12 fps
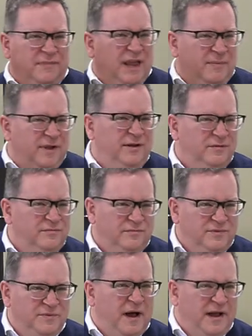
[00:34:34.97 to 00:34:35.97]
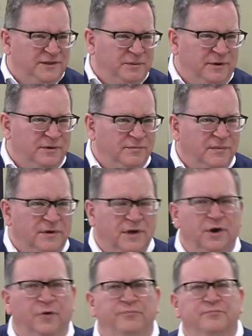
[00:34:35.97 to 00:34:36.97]
Maybe it's possible.
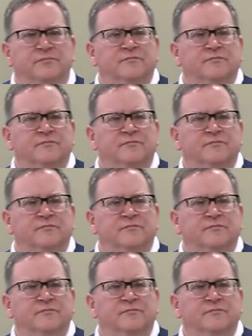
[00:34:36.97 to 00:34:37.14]
You know.